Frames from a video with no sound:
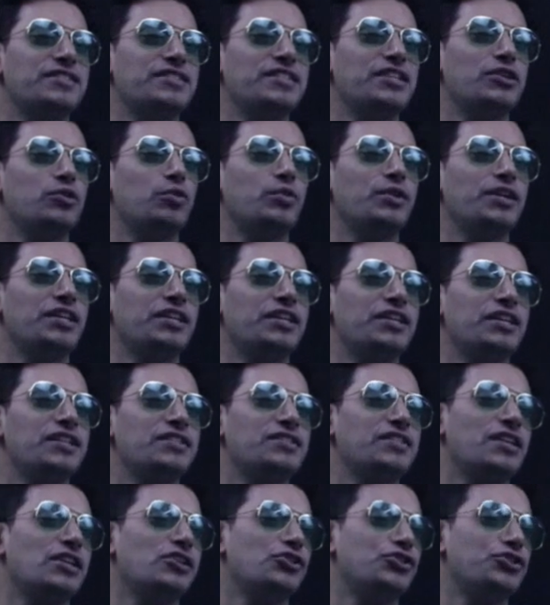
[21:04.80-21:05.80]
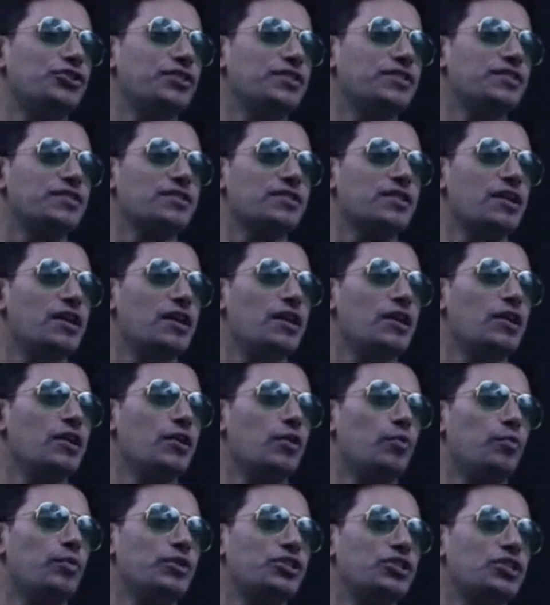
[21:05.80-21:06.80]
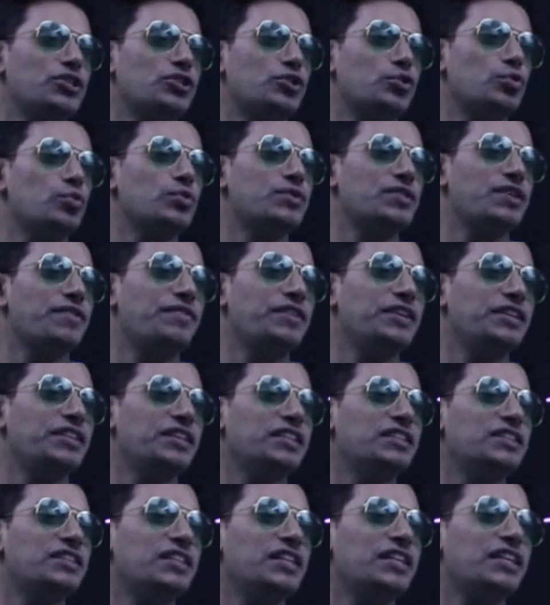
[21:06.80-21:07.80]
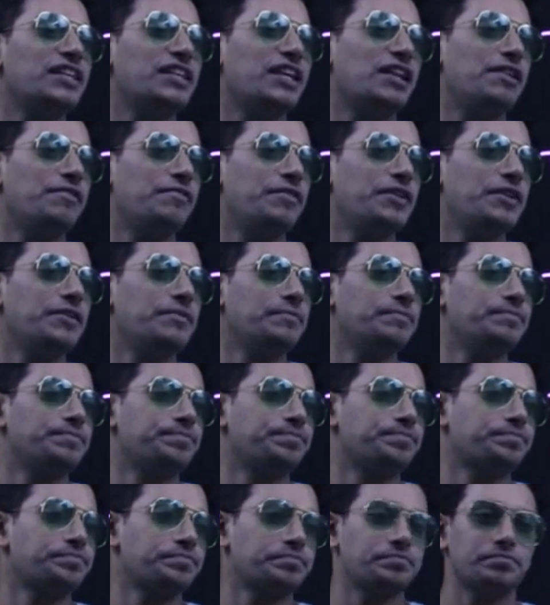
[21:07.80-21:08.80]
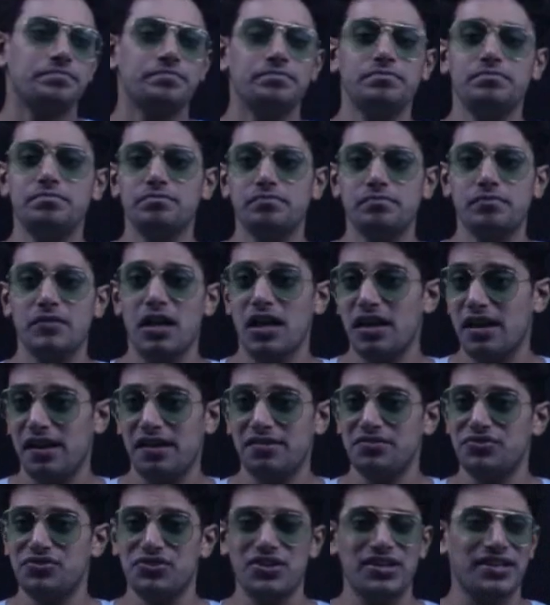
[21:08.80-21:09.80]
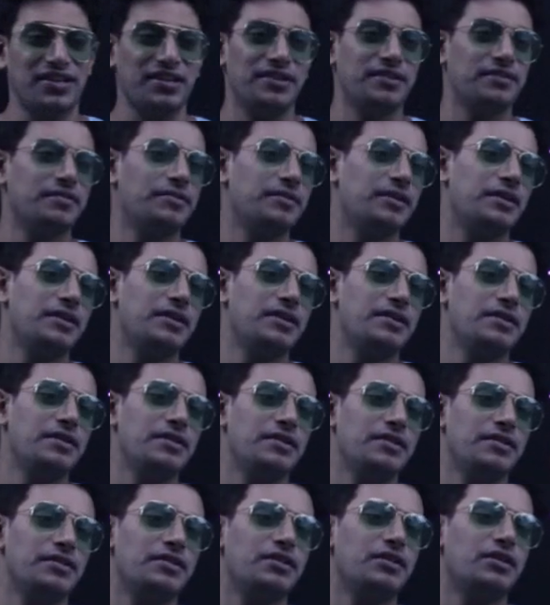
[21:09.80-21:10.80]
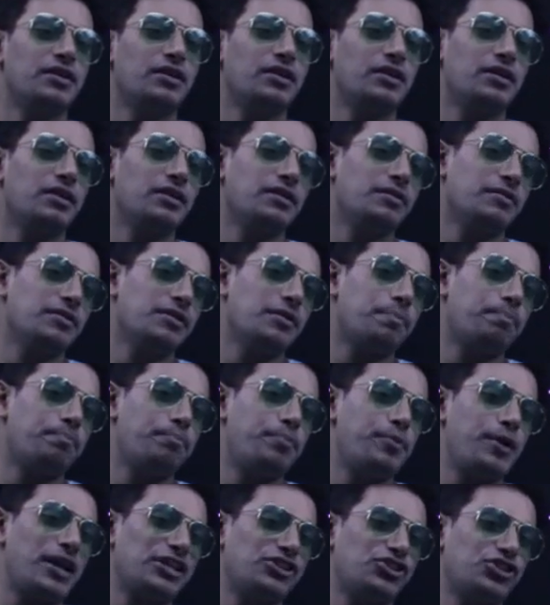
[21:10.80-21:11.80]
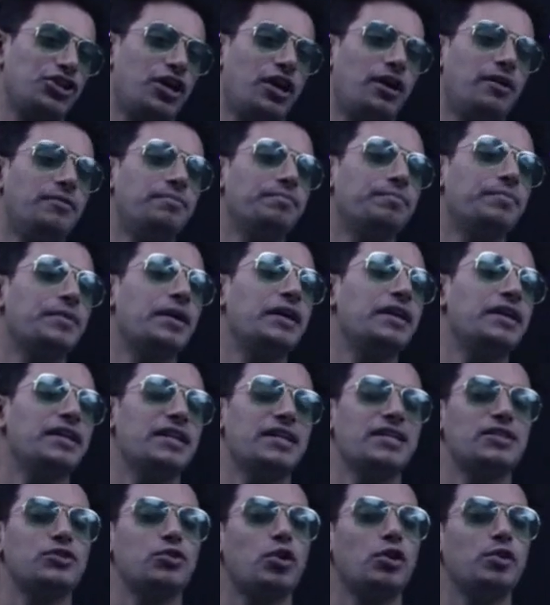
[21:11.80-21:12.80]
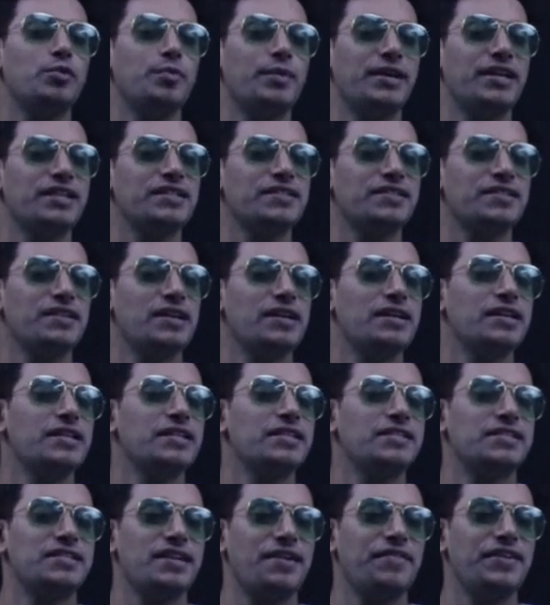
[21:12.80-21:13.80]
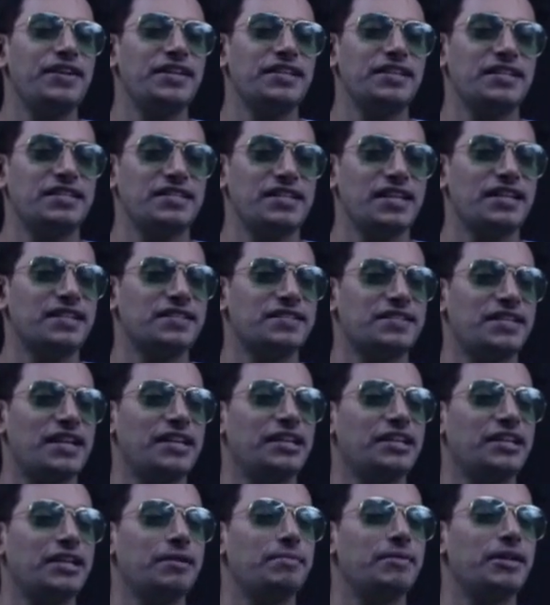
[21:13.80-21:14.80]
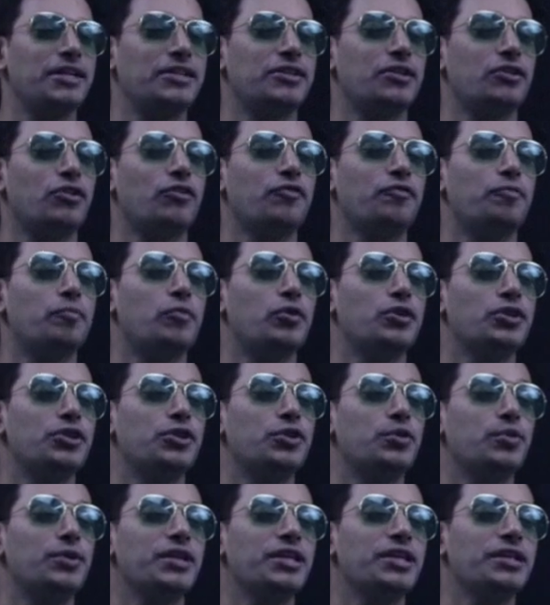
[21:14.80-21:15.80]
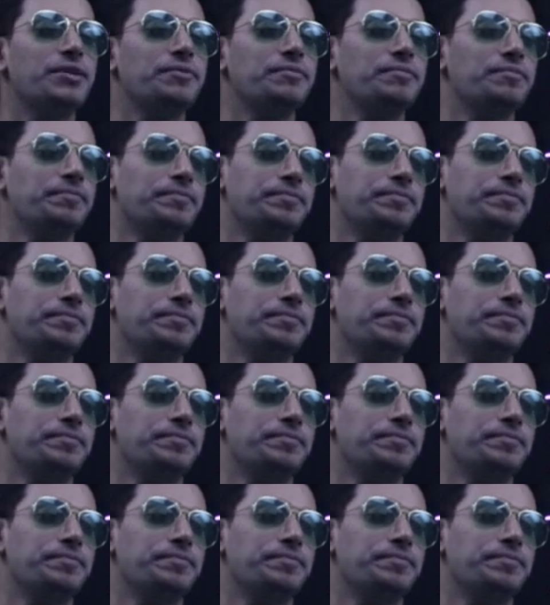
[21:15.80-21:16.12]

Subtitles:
0 degrees Celsius, which is 273 Kelvin. And second, the pressure is always 76 centimeter of mercury